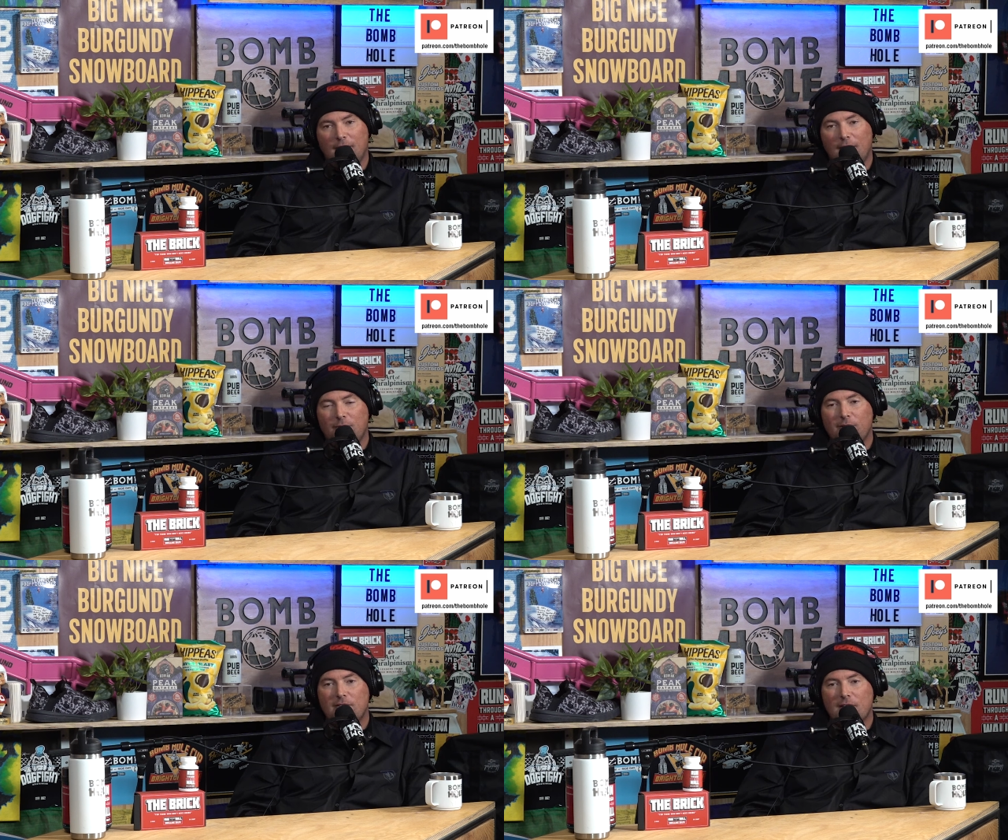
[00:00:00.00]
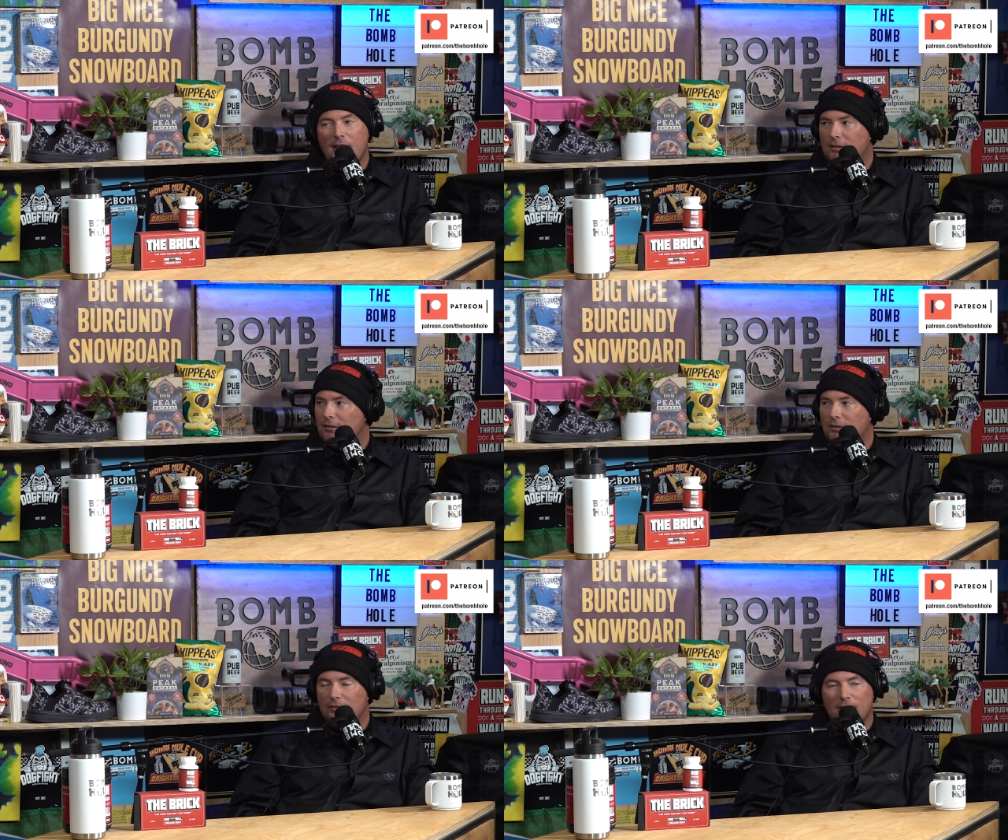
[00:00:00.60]
that's really
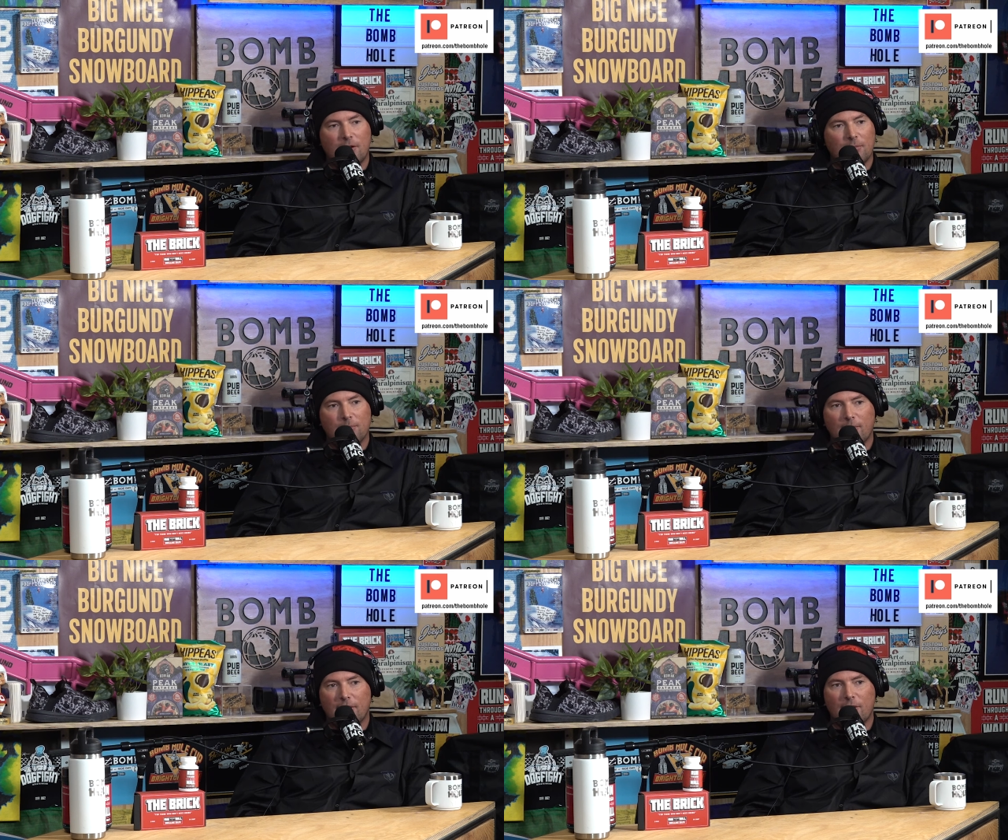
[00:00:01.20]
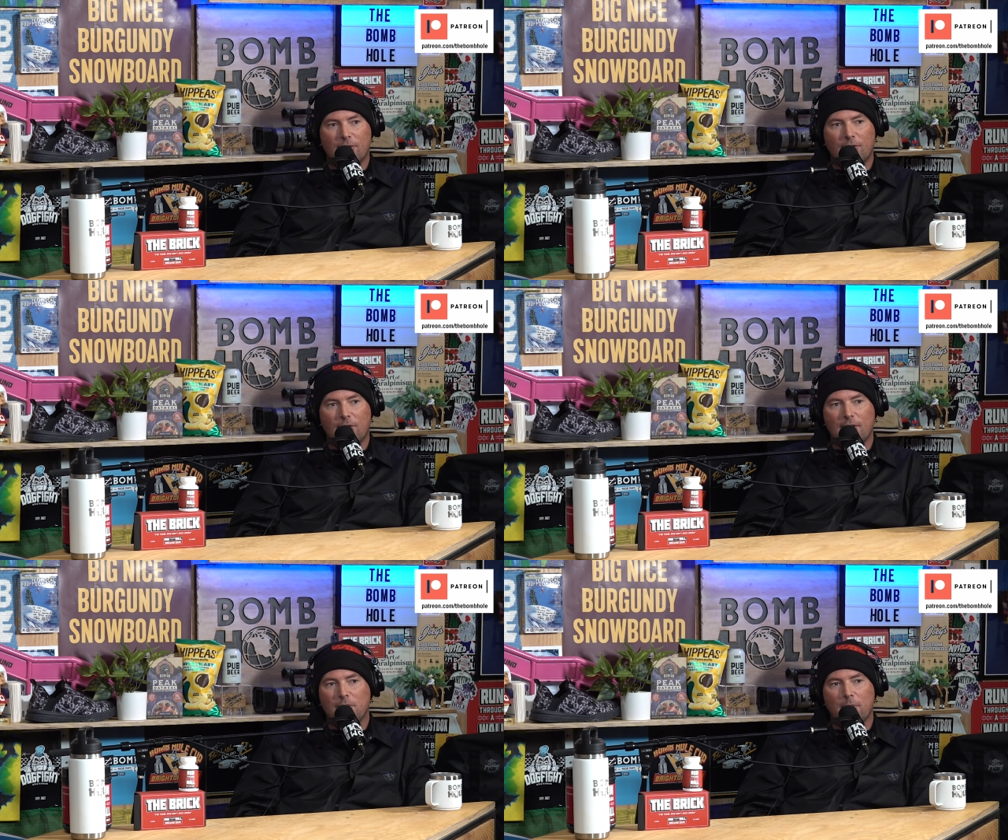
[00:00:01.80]
sad because, you know, like those
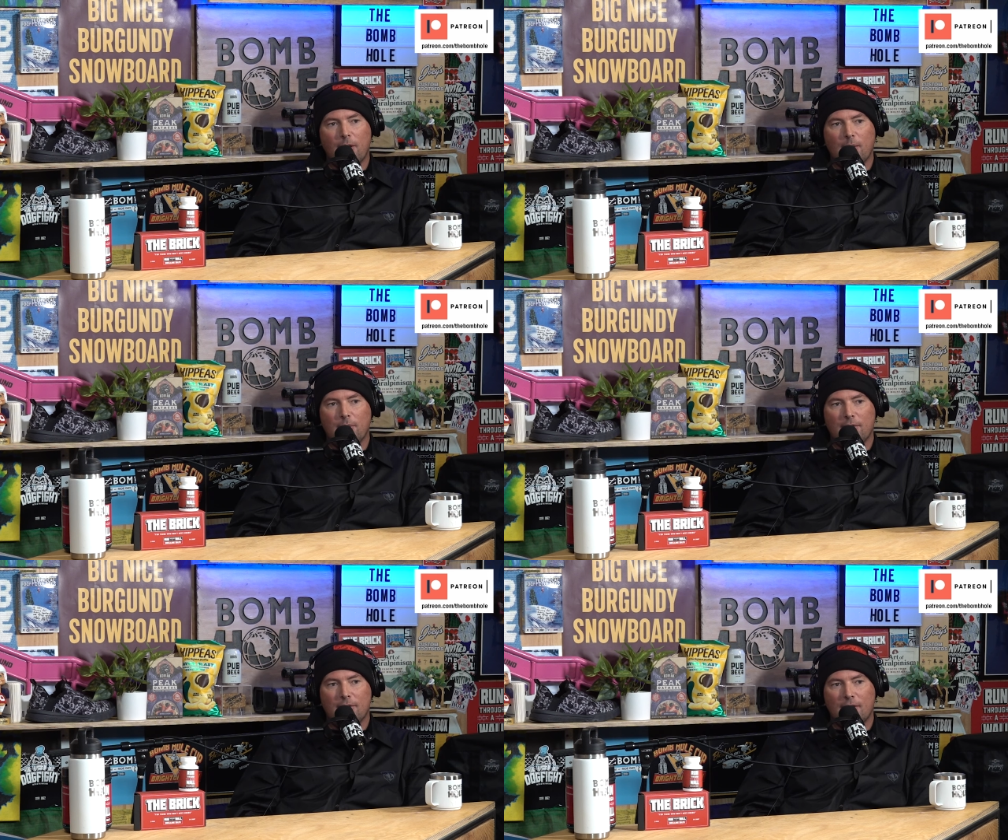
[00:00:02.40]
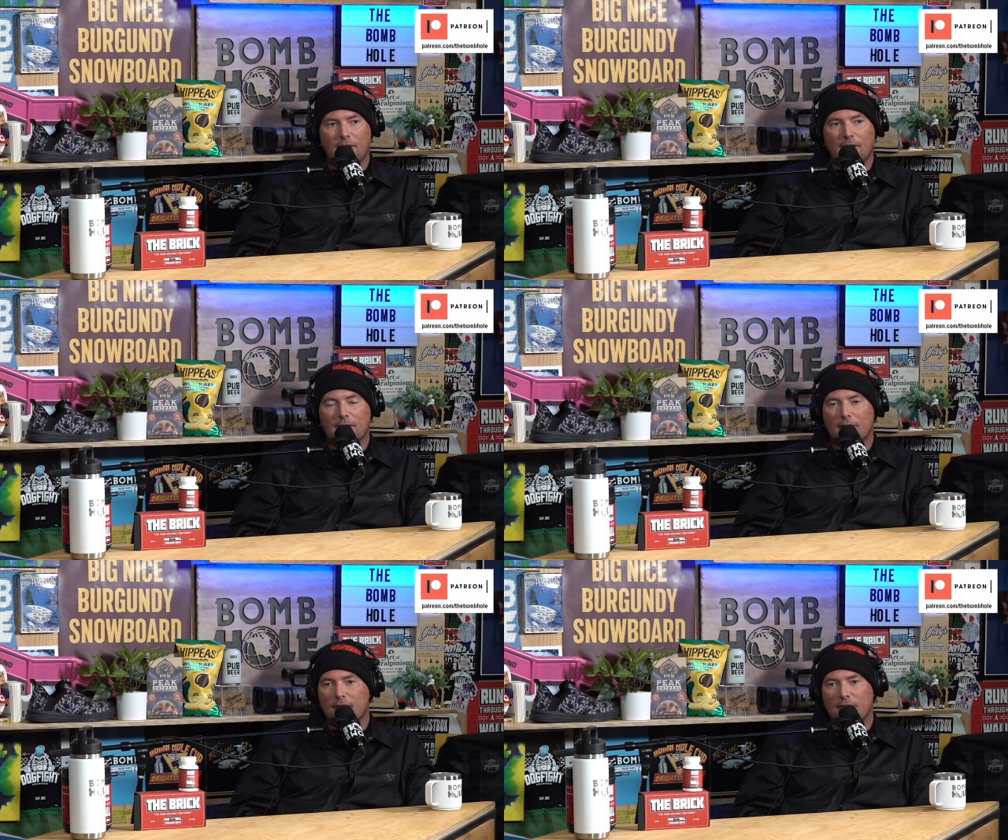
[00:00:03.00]
13-foot pipes are
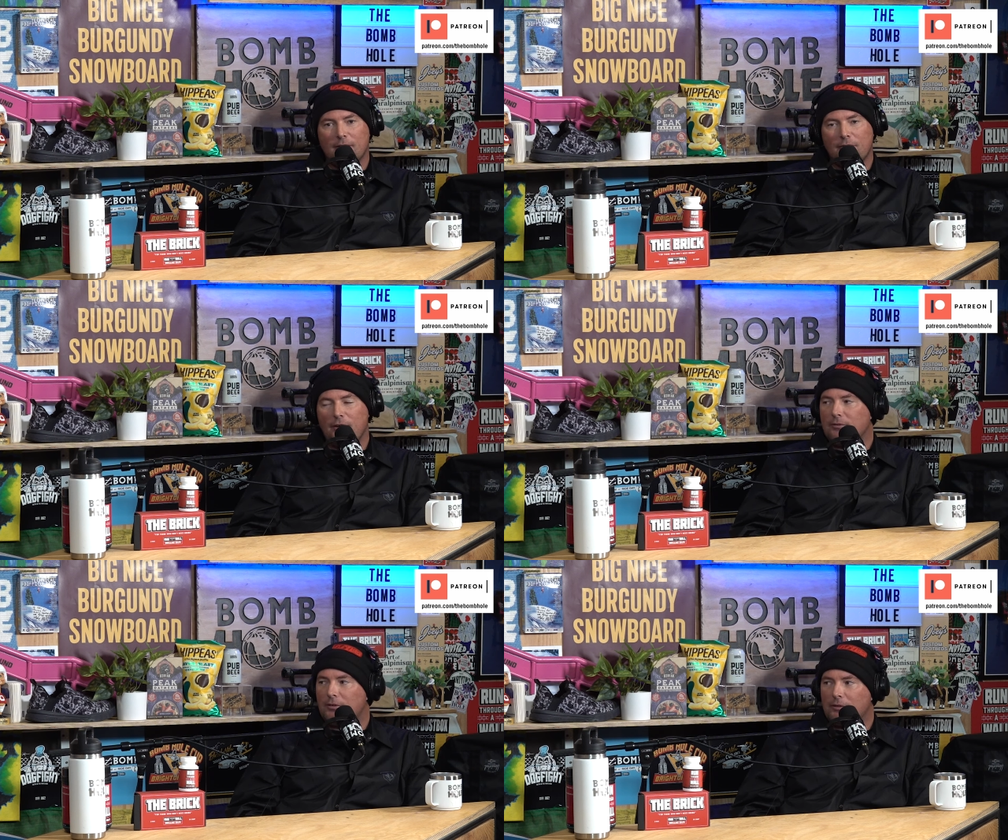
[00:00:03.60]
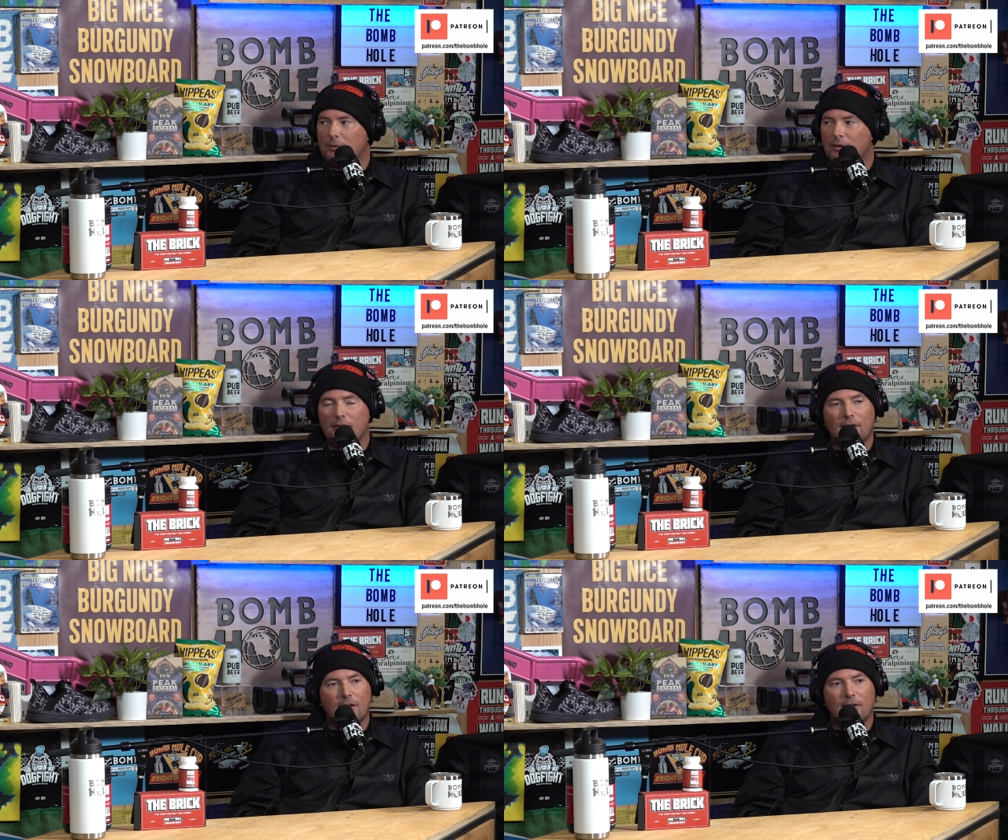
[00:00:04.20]
like great for everyone.